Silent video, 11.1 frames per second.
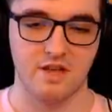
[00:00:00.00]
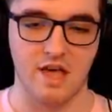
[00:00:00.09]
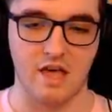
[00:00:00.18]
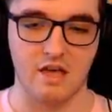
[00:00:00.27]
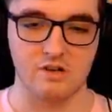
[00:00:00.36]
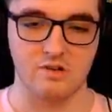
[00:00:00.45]

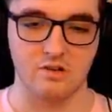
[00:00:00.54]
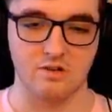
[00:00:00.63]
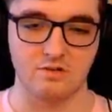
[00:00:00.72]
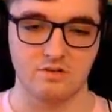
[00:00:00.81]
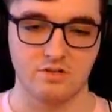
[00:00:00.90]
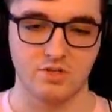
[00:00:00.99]
Angle,
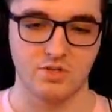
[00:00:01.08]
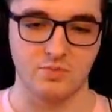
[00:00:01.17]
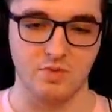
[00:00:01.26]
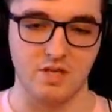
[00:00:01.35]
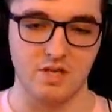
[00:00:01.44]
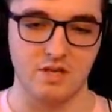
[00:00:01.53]

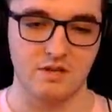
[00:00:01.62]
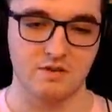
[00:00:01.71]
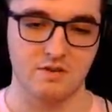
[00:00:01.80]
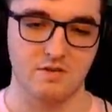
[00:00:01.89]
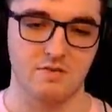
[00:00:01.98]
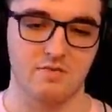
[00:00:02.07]
speed,
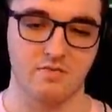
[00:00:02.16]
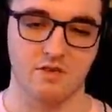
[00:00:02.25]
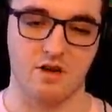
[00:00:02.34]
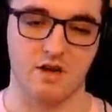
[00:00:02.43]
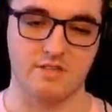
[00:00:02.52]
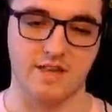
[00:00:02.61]

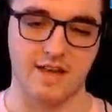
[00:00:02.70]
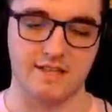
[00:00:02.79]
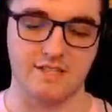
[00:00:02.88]
contact.